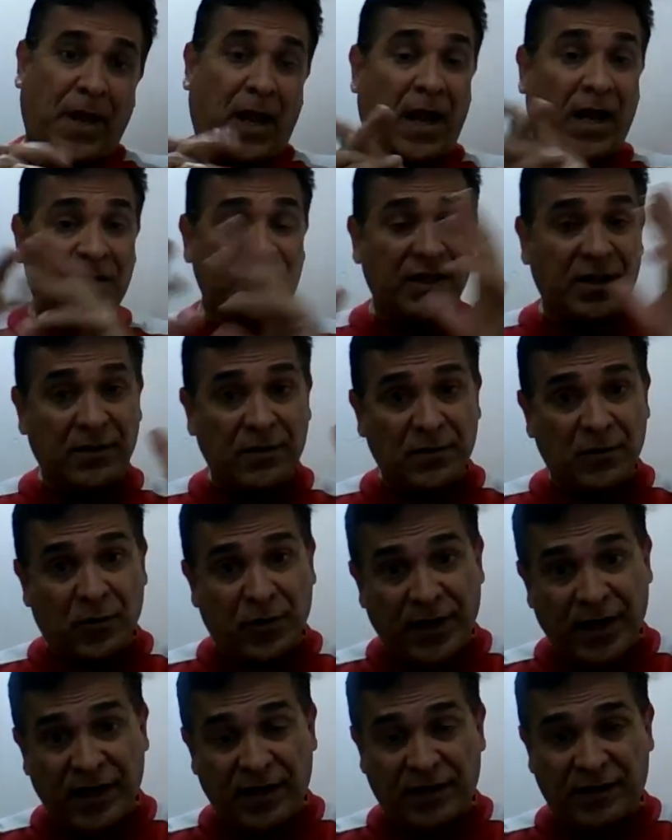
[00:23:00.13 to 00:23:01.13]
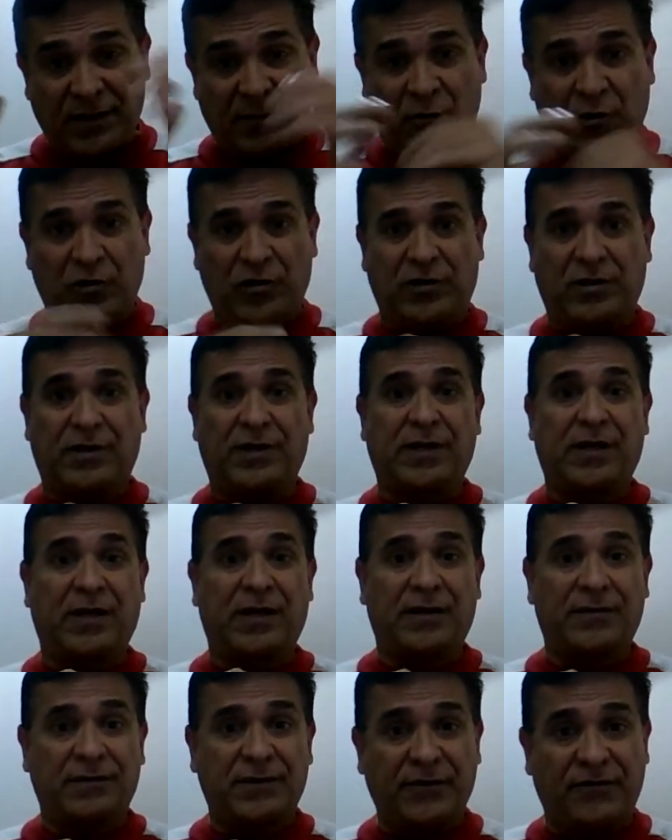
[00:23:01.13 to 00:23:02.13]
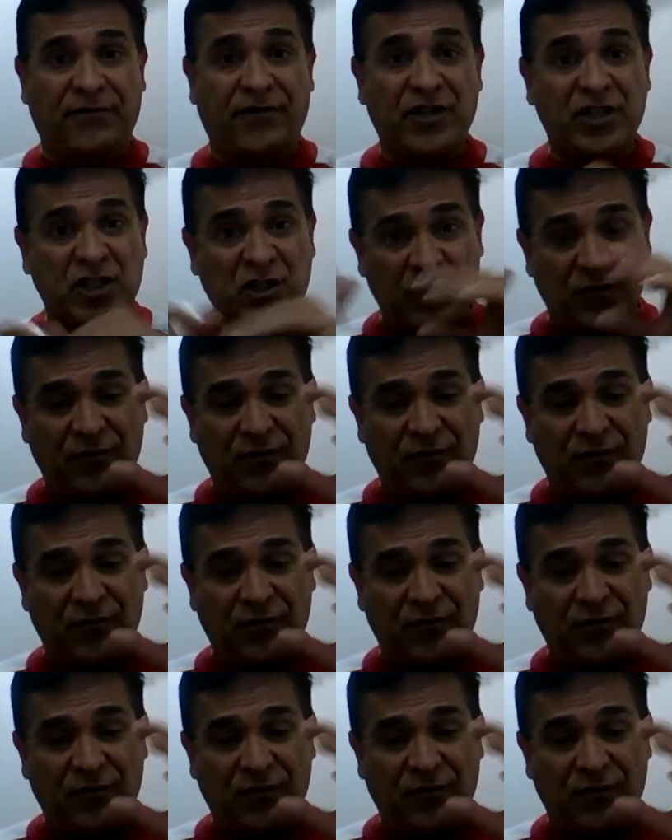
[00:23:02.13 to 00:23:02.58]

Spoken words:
I said, okay, come on. The first